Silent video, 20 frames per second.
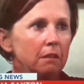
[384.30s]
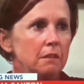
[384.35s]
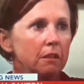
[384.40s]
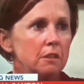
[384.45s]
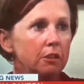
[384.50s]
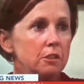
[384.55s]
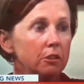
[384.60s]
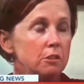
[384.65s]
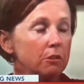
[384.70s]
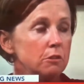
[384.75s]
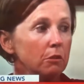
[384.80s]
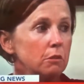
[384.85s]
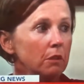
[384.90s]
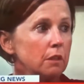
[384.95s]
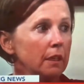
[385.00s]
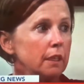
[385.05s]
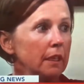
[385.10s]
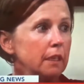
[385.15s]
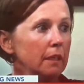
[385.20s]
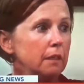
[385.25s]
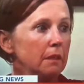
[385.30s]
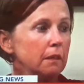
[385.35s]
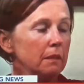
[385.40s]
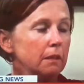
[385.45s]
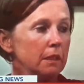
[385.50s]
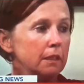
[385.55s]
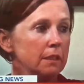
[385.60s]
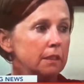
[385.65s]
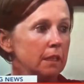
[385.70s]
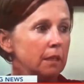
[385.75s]
this story,
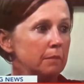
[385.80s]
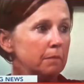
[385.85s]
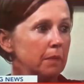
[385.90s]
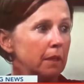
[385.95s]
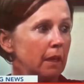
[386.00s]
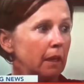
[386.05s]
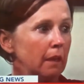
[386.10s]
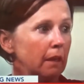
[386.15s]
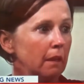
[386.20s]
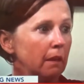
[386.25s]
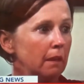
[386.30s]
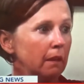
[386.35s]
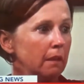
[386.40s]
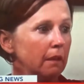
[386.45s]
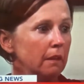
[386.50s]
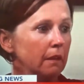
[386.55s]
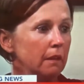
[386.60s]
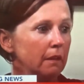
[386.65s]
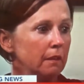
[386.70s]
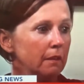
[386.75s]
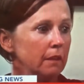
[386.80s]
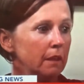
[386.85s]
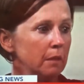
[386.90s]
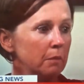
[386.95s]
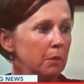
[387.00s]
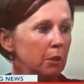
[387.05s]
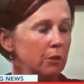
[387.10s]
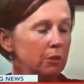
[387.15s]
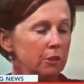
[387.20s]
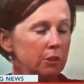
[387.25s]
except that the
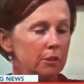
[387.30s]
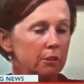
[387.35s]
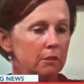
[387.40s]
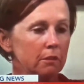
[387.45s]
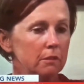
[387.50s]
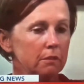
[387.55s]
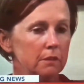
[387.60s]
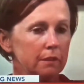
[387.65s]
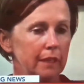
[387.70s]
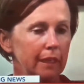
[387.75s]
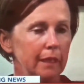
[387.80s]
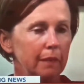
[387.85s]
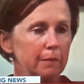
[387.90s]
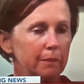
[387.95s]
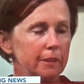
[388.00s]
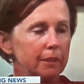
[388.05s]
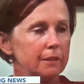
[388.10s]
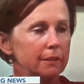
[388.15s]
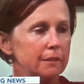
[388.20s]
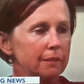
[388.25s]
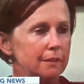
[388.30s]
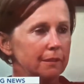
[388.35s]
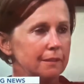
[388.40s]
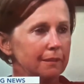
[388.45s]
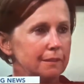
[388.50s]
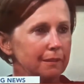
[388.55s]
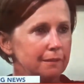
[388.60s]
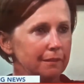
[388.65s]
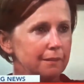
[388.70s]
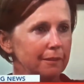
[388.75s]
emotional damage
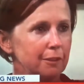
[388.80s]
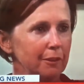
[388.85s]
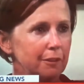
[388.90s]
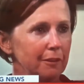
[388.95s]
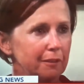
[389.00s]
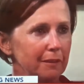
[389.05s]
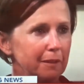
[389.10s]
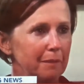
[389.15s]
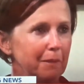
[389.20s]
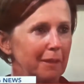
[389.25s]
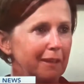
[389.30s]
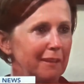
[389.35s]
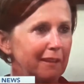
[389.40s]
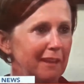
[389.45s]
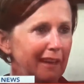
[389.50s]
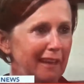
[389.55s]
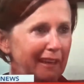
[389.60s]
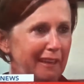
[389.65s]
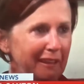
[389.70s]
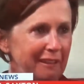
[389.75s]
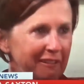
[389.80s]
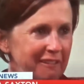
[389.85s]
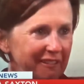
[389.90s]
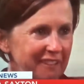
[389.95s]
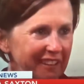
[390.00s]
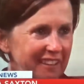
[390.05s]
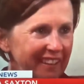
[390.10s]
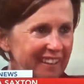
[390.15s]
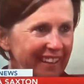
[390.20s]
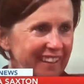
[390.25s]
that's currently my life
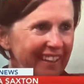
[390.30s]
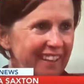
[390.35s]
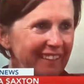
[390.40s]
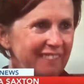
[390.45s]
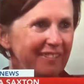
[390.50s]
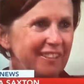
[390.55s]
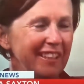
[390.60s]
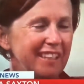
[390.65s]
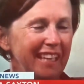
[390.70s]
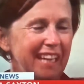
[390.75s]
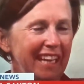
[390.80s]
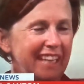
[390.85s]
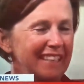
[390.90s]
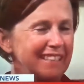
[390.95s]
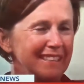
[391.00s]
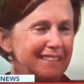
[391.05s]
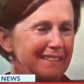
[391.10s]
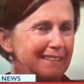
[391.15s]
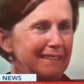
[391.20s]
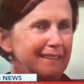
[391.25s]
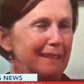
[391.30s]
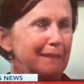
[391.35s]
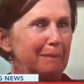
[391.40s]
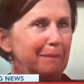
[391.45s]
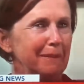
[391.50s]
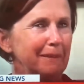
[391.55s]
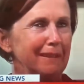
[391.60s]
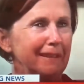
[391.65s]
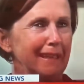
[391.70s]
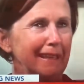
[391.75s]
for the next
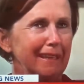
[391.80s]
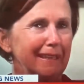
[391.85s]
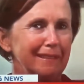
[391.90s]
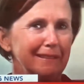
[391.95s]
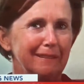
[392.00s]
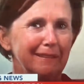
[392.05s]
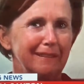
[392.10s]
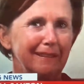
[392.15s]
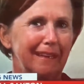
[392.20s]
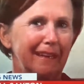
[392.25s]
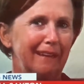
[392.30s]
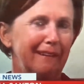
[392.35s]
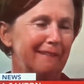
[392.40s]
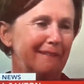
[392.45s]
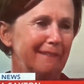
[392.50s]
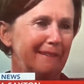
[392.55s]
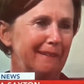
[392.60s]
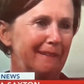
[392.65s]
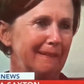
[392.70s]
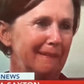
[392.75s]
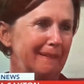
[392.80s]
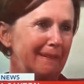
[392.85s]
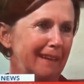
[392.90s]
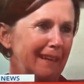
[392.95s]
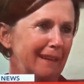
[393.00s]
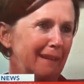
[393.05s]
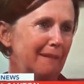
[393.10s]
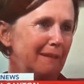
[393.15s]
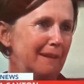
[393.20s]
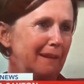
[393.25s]
couple of days, or I don't know
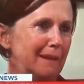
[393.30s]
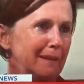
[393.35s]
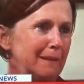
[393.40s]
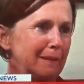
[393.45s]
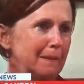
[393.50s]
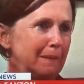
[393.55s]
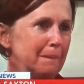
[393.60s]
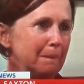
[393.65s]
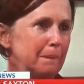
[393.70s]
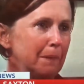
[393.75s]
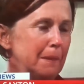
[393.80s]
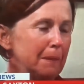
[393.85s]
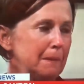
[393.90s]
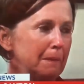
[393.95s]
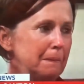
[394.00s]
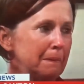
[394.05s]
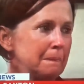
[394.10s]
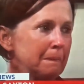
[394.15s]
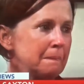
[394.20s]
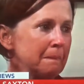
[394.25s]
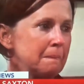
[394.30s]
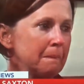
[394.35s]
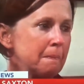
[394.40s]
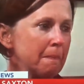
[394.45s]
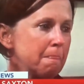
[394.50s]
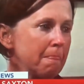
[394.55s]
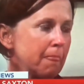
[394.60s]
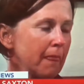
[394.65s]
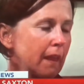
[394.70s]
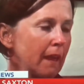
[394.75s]
how long, but
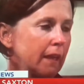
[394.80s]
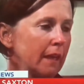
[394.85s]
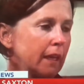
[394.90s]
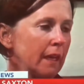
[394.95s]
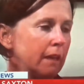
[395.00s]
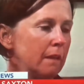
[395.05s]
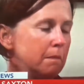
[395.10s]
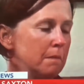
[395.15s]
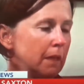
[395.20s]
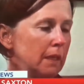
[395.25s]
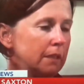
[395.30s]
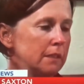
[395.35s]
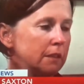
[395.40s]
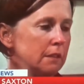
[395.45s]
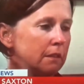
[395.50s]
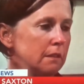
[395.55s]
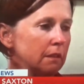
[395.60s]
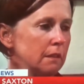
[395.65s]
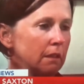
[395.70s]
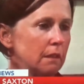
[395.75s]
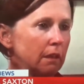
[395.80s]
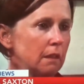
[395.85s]
I can't imagine.